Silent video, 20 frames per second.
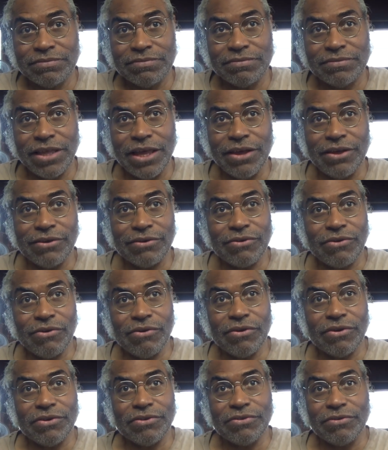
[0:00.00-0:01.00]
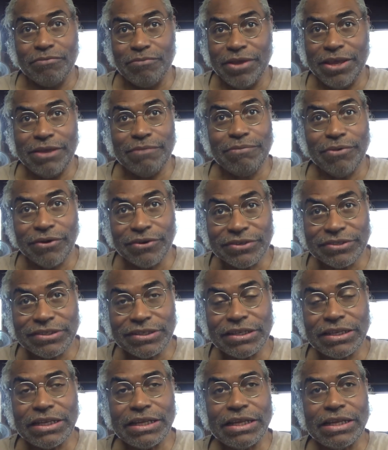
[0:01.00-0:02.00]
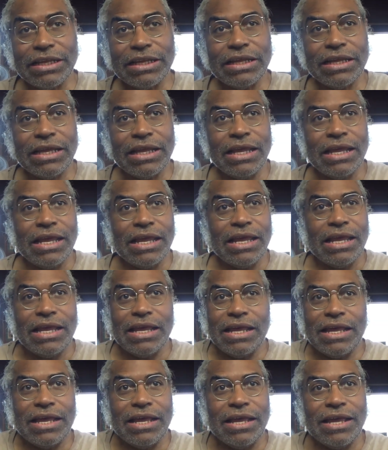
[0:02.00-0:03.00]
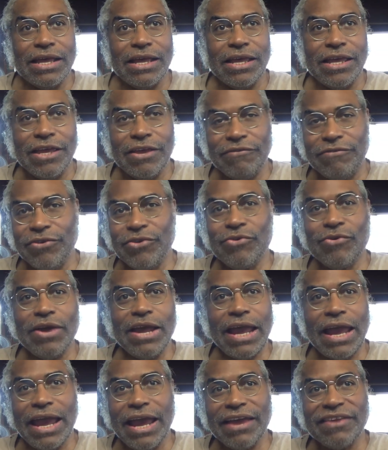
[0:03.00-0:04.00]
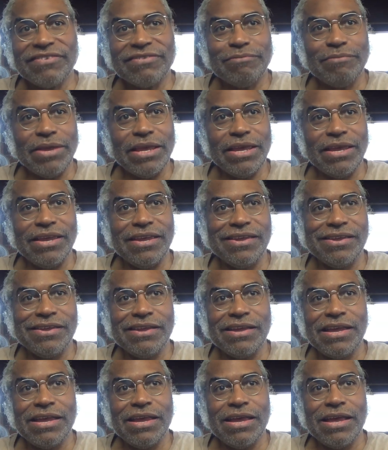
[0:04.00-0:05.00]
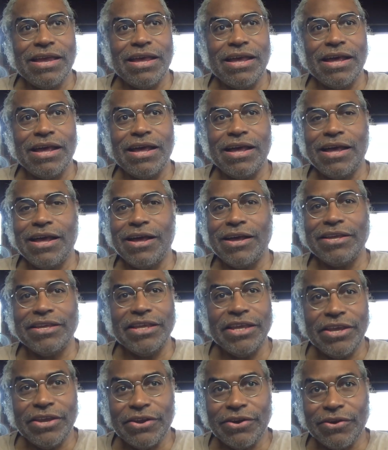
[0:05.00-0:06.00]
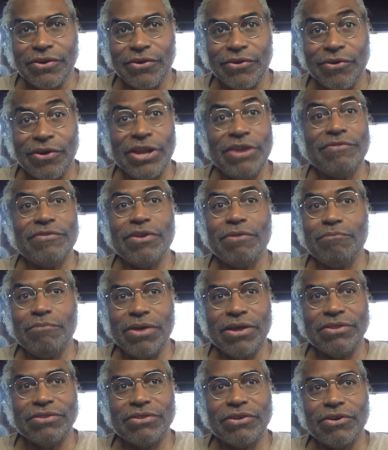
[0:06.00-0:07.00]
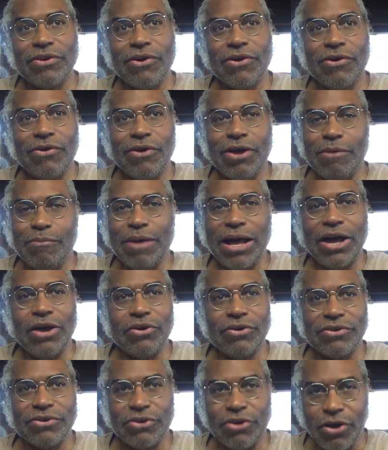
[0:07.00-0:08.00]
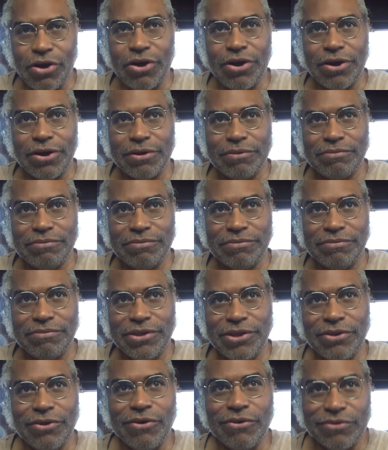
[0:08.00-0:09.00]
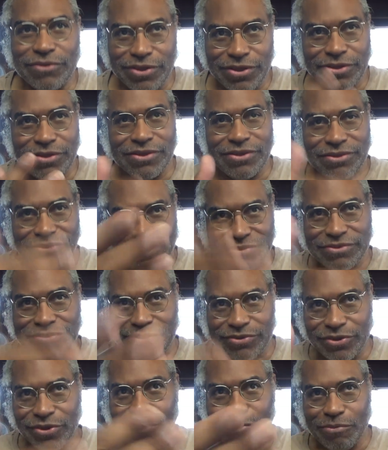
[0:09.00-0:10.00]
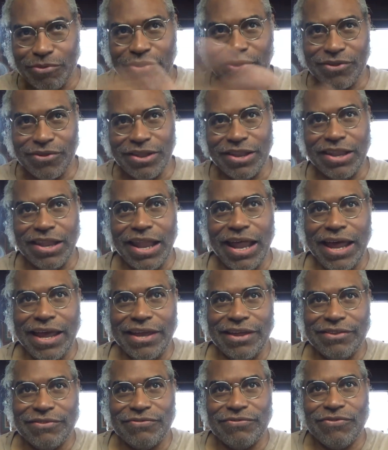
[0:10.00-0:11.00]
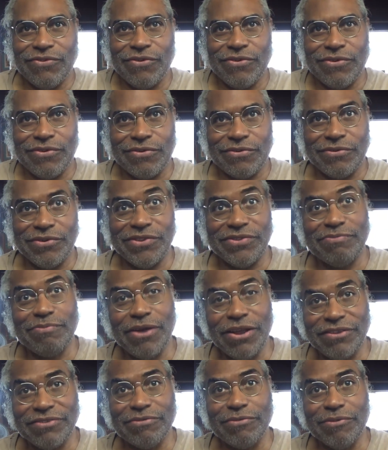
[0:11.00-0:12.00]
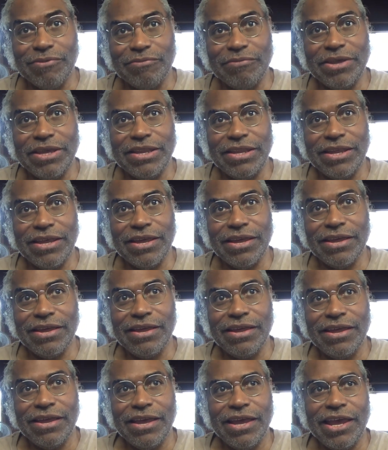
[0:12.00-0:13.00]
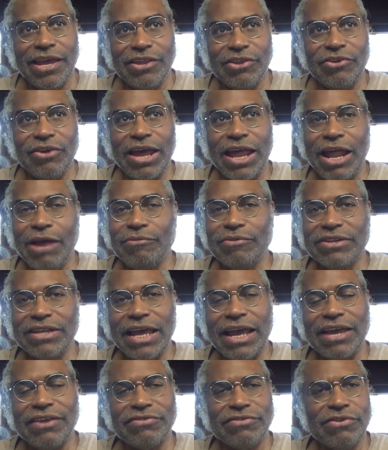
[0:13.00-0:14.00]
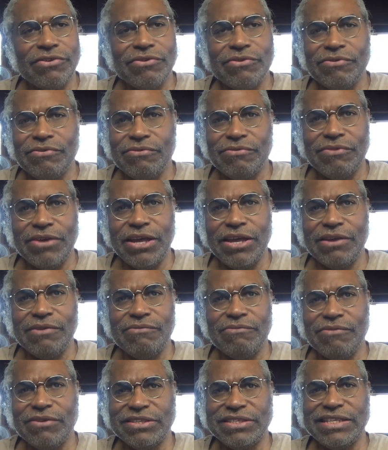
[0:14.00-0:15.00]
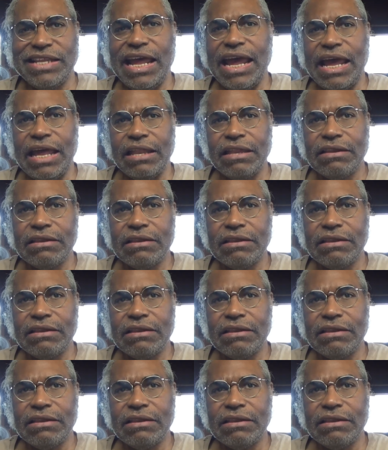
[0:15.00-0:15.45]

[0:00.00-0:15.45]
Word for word: Now, of course, me personally, uh, if you asked me a year or even a month ago about GARM, you know, the Global Alliance for Responsible Media, and you, I would ask you, hey, what's that?